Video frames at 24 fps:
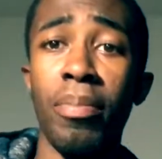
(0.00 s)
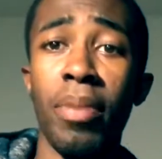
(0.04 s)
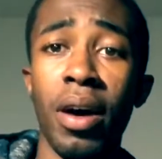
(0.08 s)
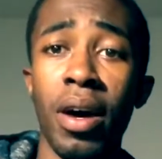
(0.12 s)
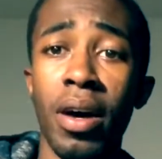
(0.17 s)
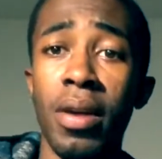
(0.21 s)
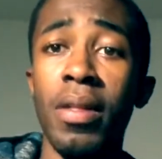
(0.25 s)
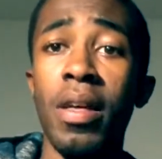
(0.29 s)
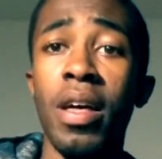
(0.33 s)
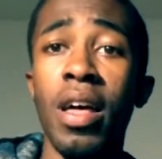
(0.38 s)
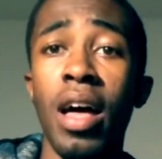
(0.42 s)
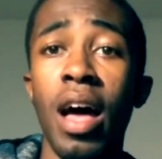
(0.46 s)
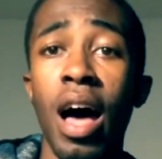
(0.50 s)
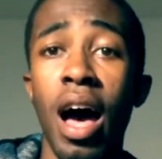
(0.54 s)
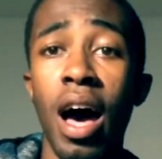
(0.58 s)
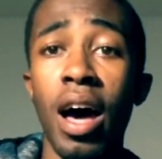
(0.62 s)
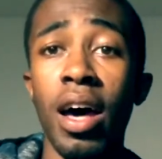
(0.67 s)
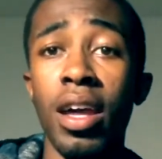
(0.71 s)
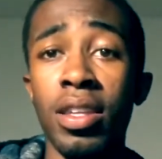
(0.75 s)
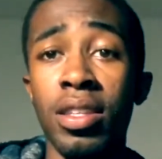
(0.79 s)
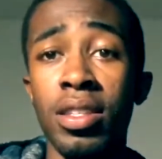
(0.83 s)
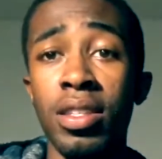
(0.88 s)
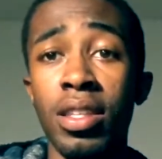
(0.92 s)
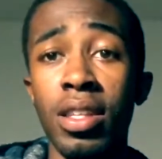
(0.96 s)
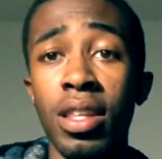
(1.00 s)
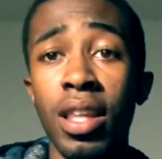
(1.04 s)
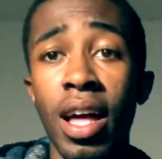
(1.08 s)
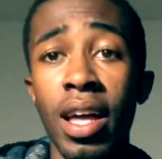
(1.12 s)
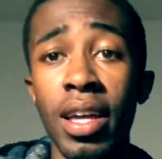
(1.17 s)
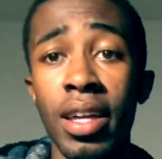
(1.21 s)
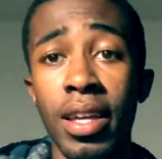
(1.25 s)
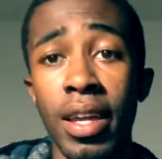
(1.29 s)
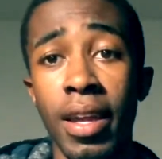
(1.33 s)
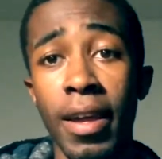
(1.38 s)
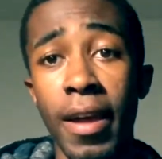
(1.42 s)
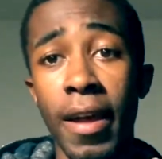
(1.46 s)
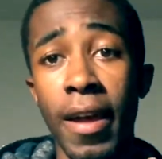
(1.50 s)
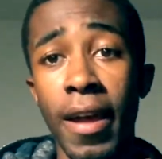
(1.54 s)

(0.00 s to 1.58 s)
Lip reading: but I honestly like it.